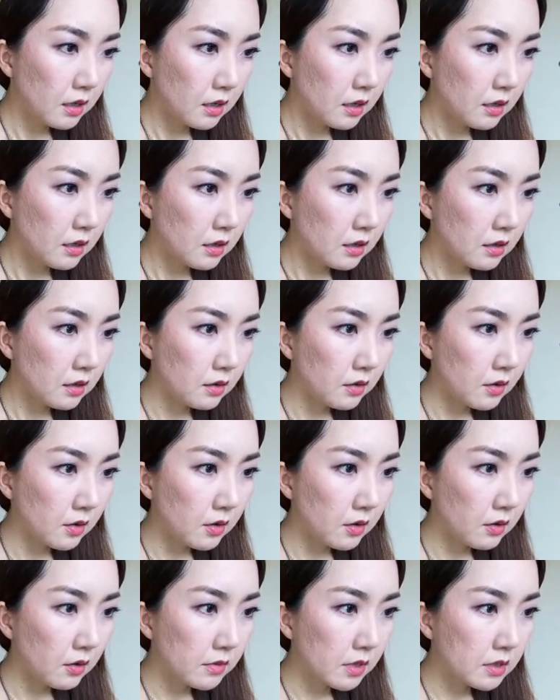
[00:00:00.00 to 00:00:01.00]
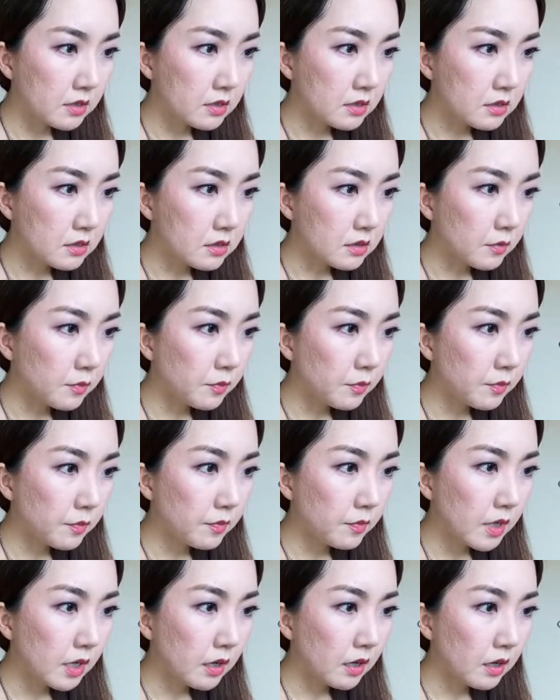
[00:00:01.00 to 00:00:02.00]
the
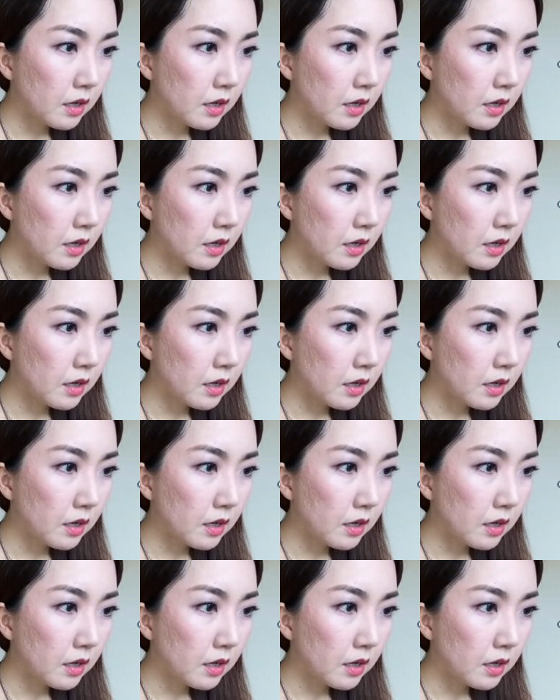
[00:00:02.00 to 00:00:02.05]
system.